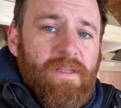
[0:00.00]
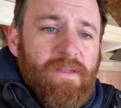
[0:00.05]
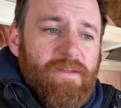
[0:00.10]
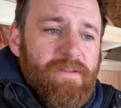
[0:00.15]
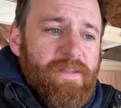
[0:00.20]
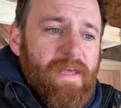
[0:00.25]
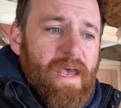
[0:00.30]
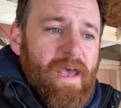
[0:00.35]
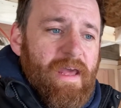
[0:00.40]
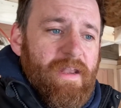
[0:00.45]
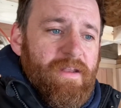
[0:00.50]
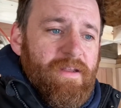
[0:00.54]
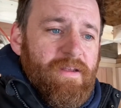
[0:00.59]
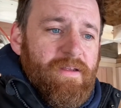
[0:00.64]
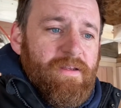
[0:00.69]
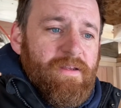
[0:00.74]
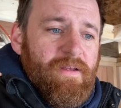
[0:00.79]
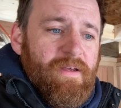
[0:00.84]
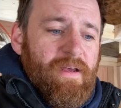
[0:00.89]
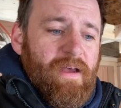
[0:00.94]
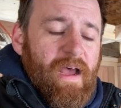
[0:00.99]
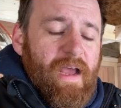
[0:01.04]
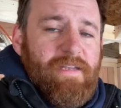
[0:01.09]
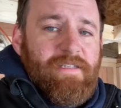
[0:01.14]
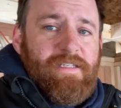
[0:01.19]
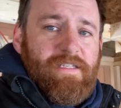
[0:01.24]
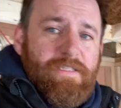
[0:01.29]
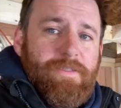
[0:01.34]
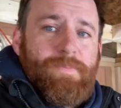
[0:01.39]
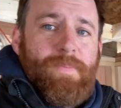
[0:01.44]
that I
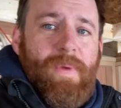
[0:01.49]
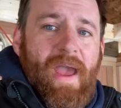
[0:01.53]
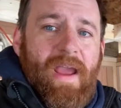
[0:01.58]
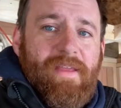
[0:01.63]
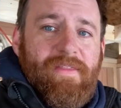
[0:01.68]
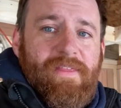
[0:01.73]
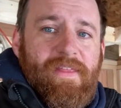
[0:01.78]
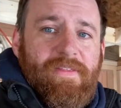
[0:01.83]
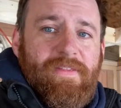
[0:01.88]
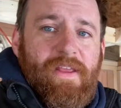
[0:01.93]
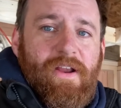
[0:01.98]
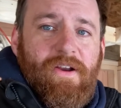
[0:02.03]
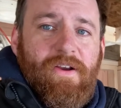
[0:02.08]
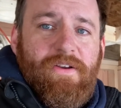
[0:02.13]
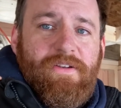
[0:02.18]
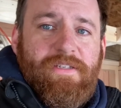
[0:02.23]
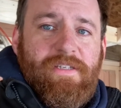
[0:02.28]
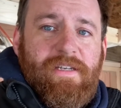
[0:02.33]
suspect that there is